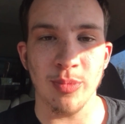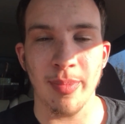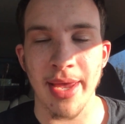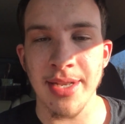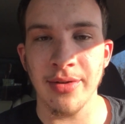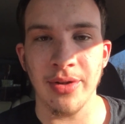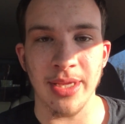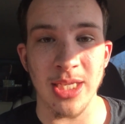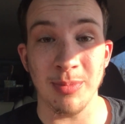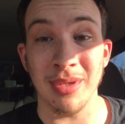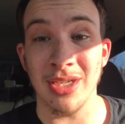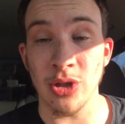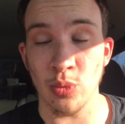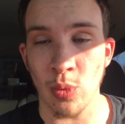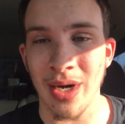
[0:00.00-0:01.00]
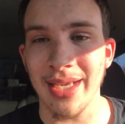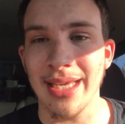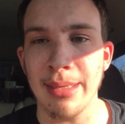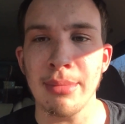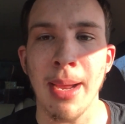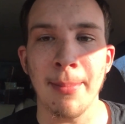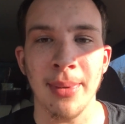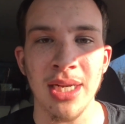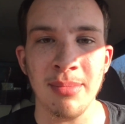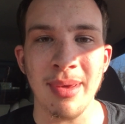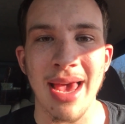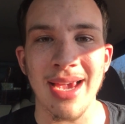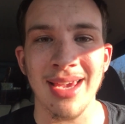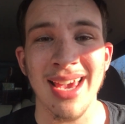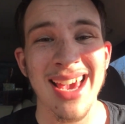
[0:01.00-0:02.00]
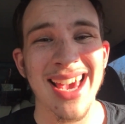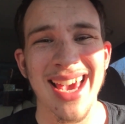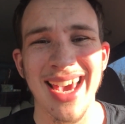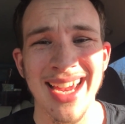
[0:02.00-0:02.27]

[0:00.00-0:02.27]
spend to this, because one, I can get my money back,